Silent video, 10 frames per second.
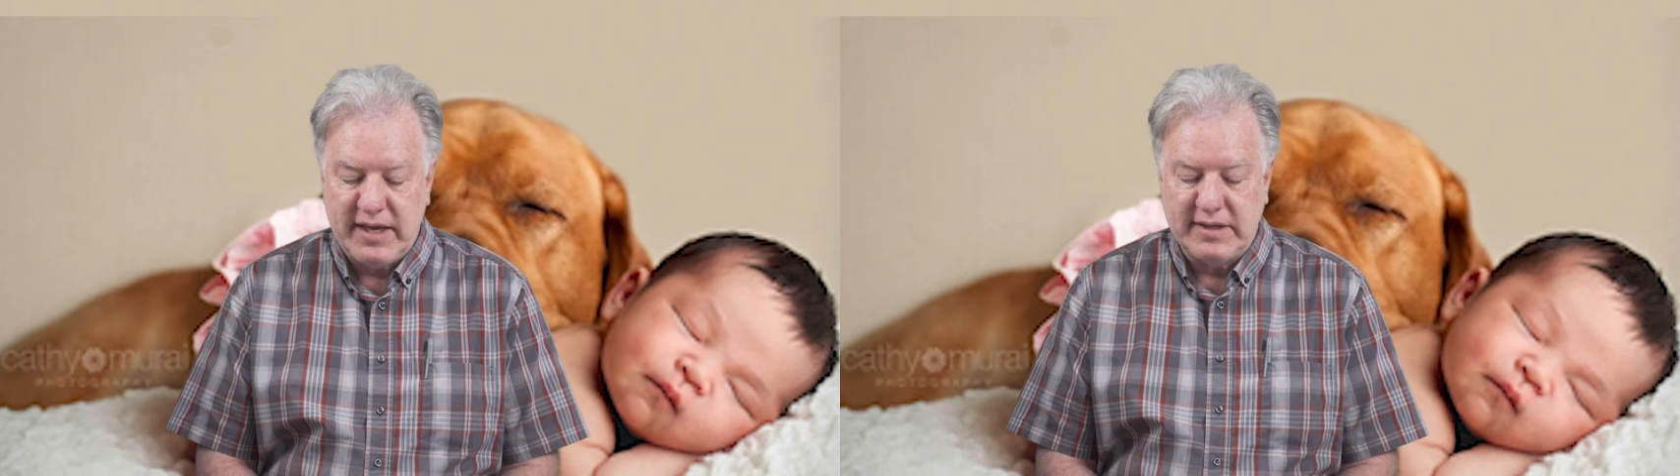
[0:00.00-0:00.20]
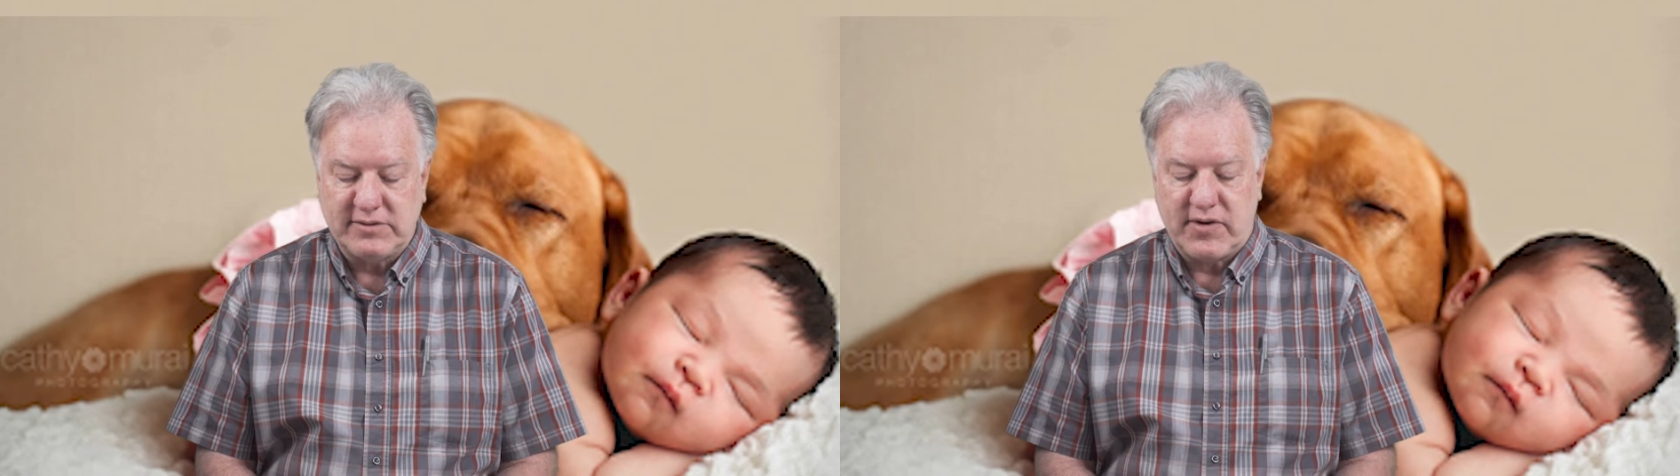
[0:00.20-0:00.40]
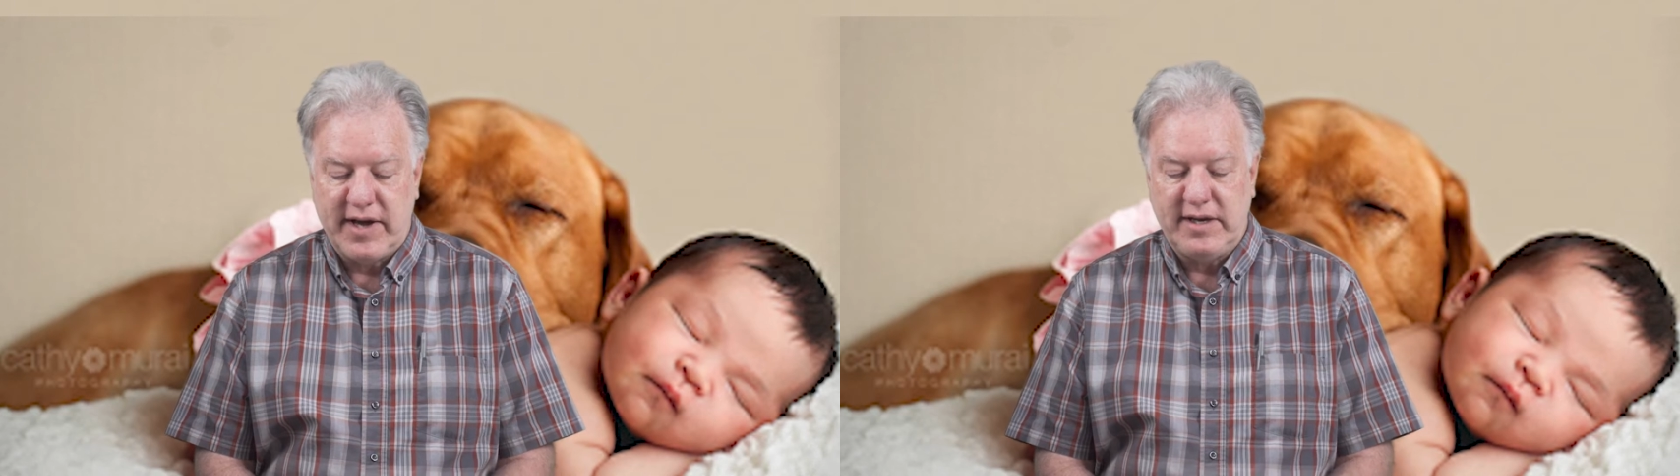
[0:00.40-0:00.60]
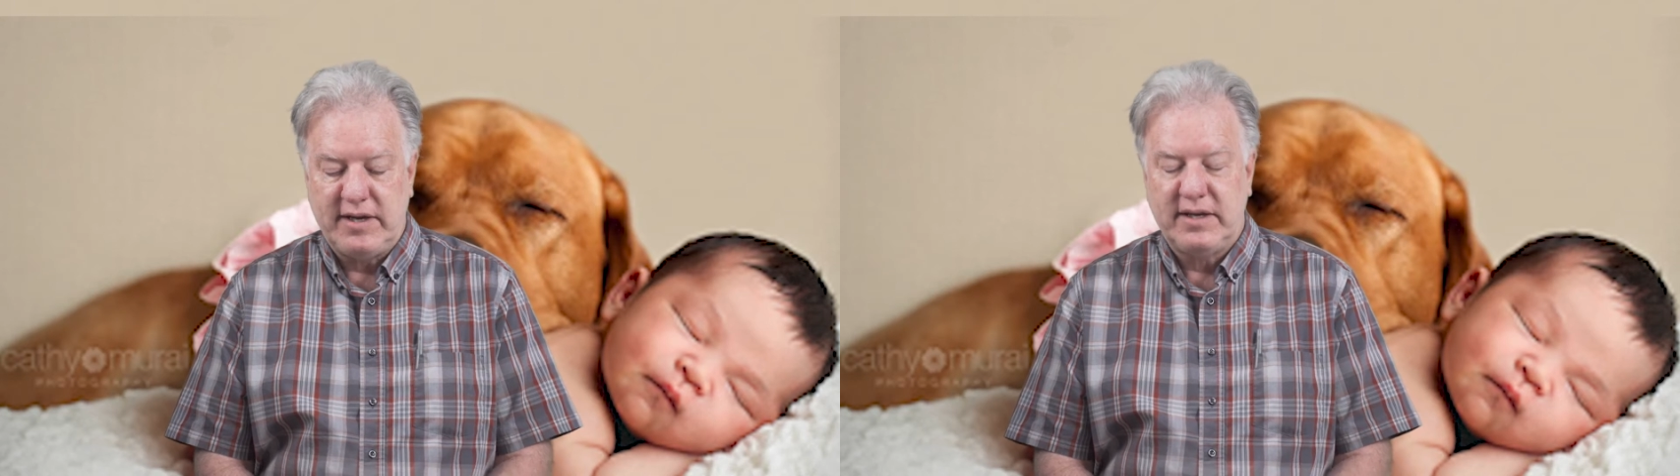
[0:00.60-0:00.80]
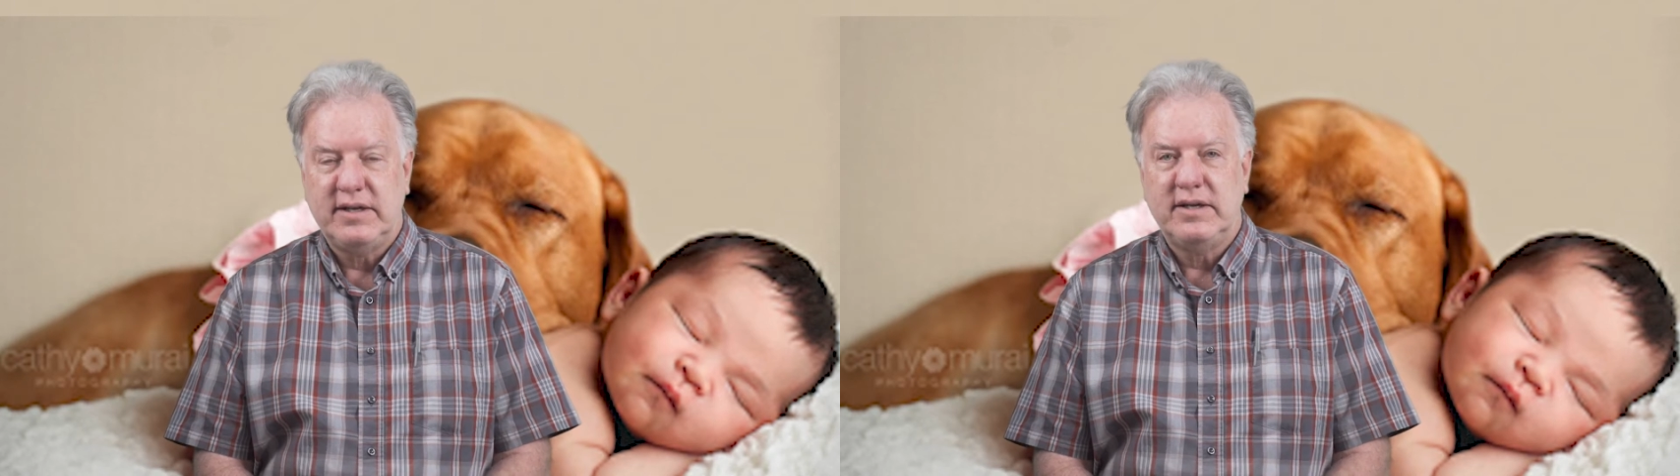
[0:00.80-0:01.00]
is
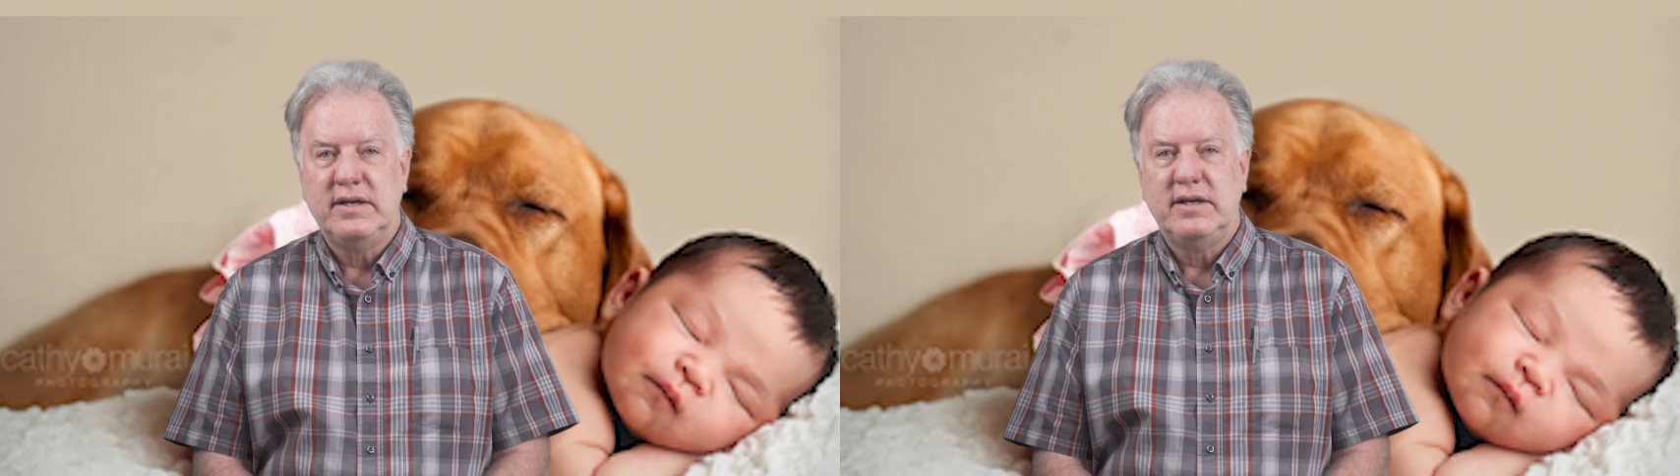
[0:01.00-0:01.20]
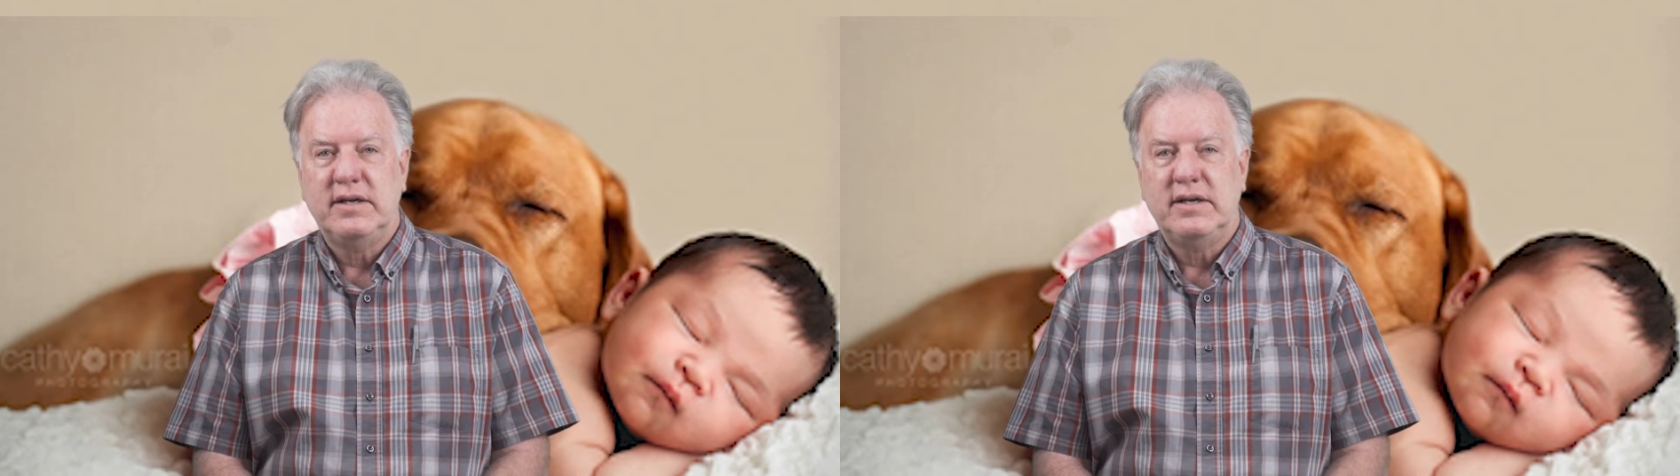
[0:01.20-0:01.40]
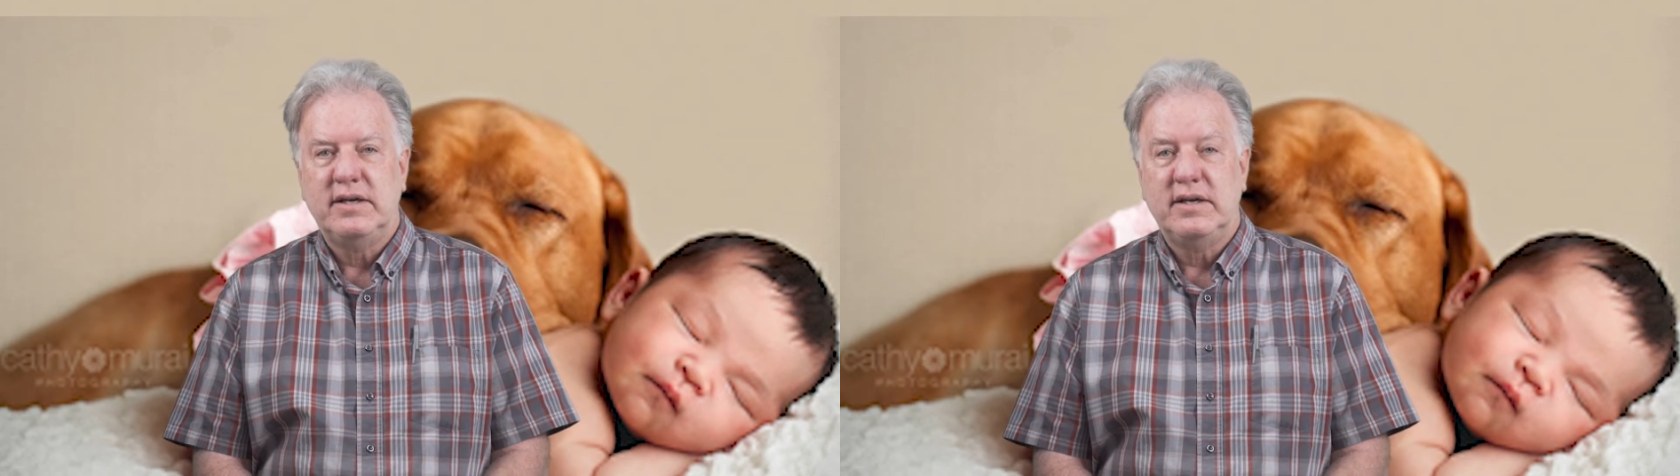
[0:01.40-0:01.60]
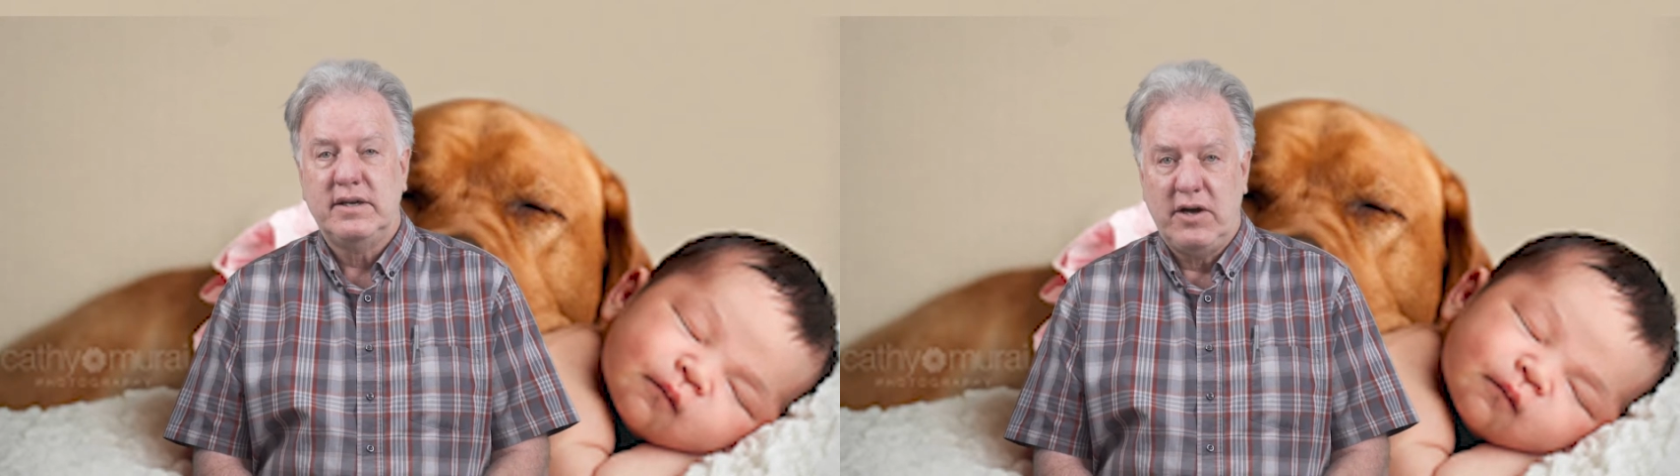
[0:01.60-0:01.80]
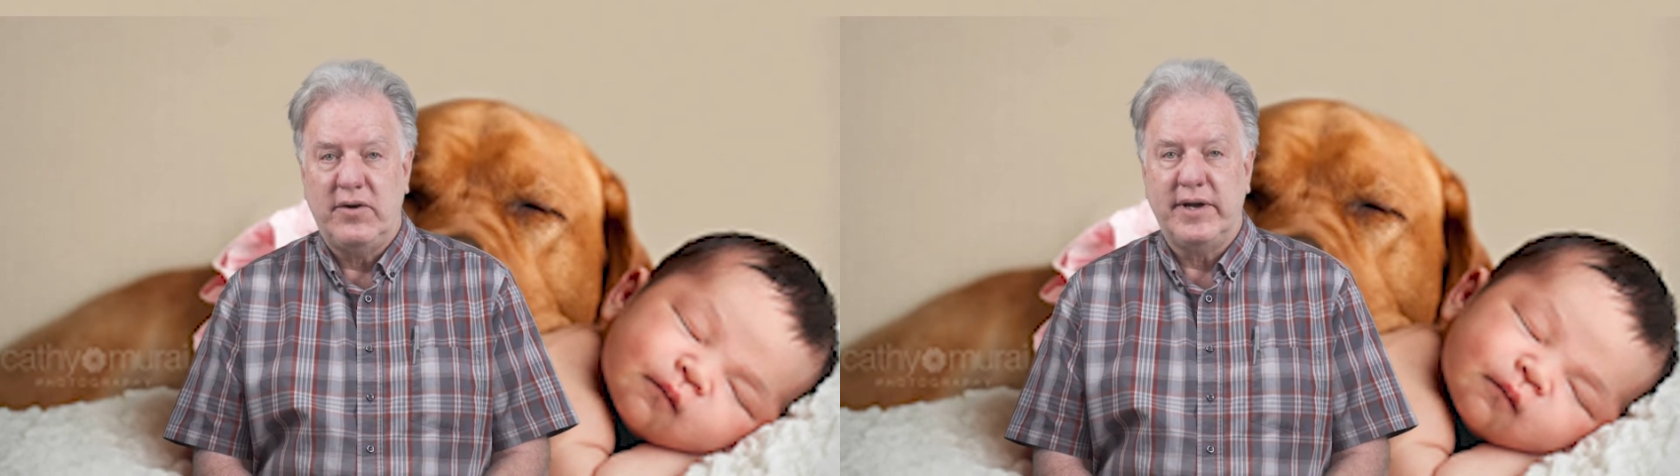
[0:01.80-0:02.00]
right,
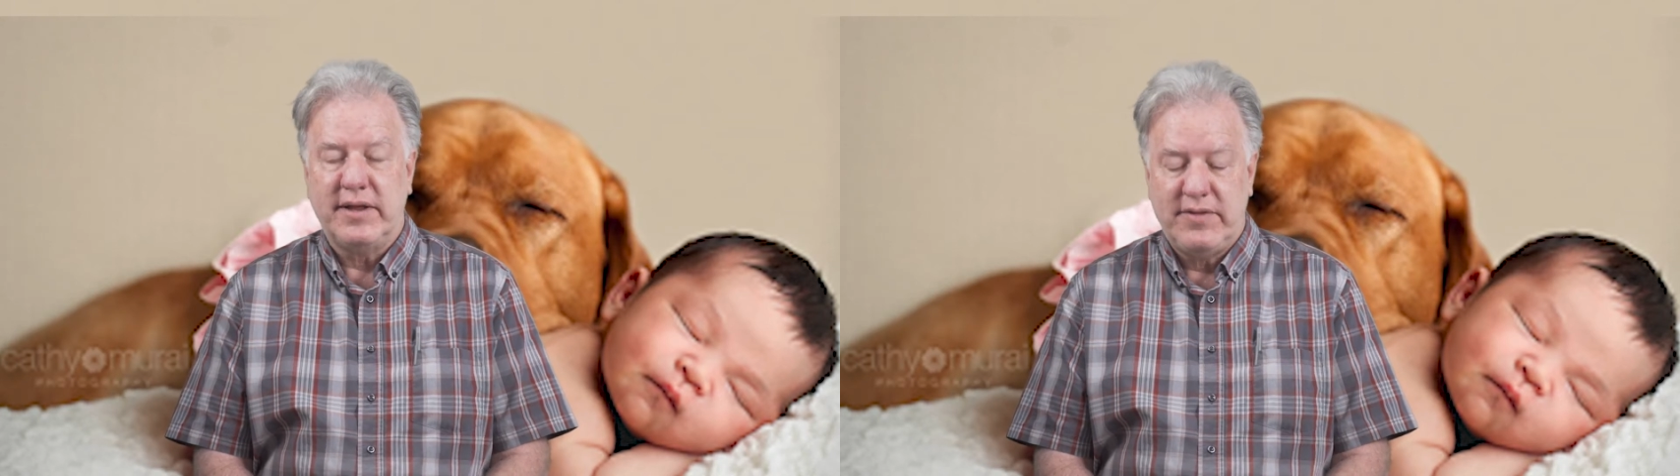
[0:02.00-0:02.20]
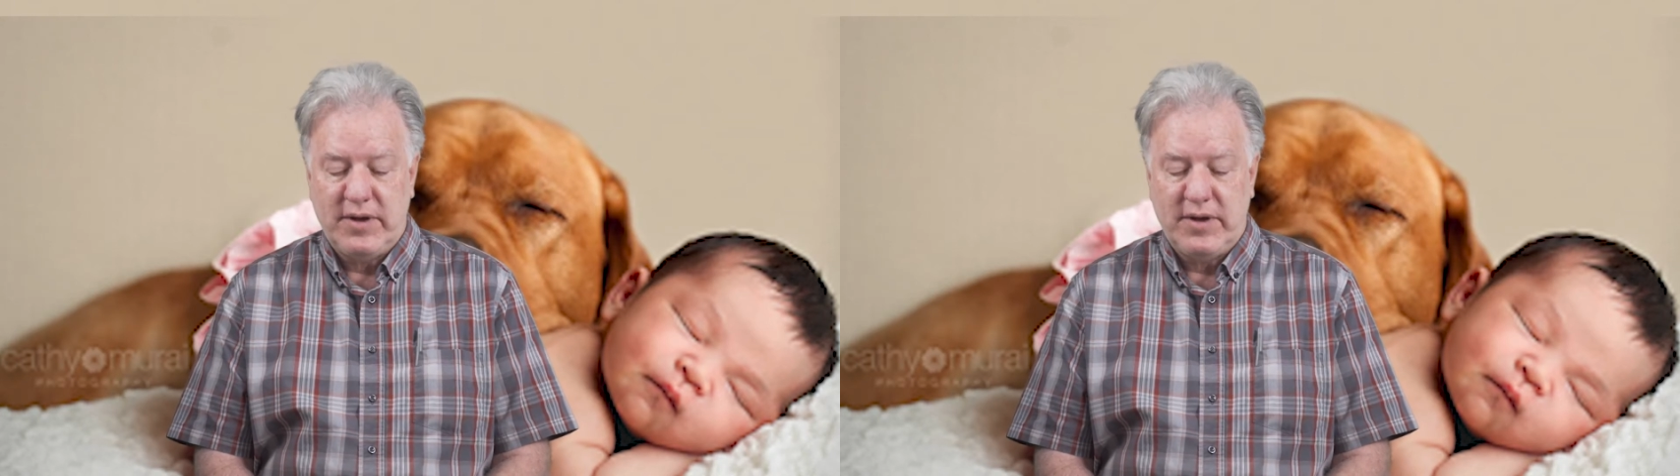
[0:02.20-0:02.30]
knowing